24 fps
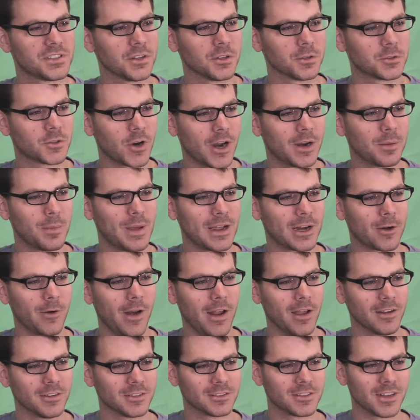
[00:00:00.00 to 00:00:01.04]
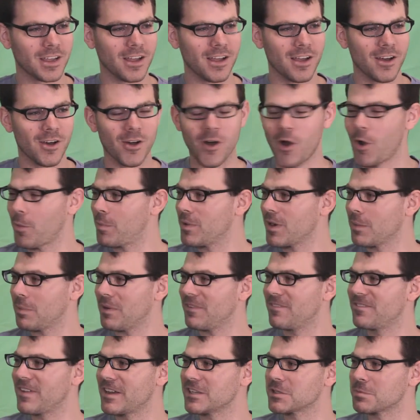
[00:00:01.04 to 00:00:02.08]
still trying to make Grant uh, open up
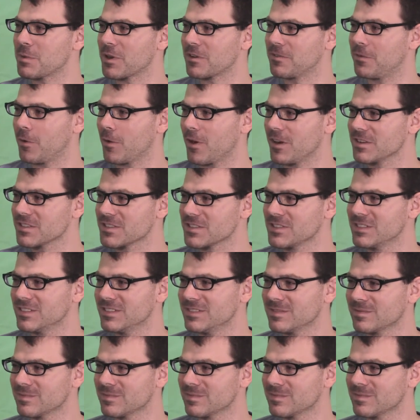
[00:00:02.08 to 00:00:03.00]
a Facebook for us.